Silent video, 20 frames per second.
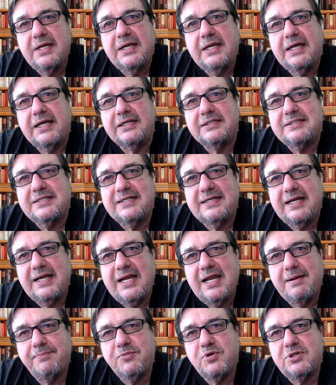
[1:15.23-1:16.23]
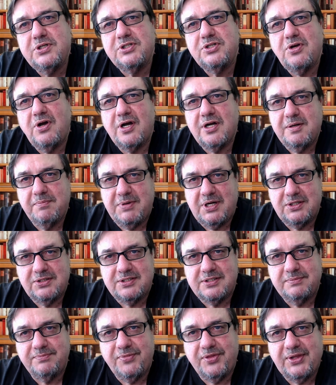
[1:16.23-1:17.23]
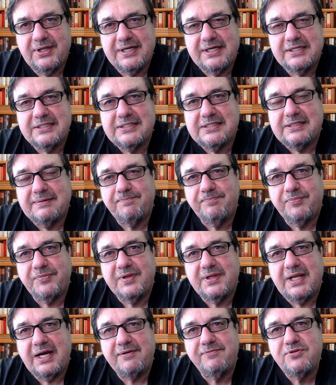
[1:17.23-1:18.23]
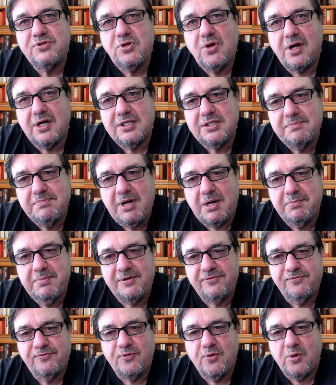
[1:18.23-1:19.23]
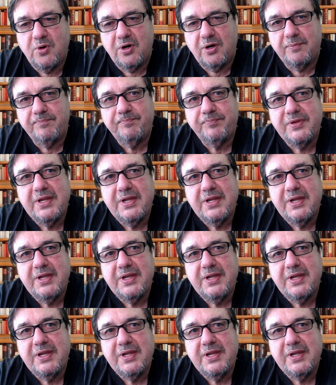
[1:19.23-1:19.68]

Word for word: And today I'm going to talk about some things that I've talked about before,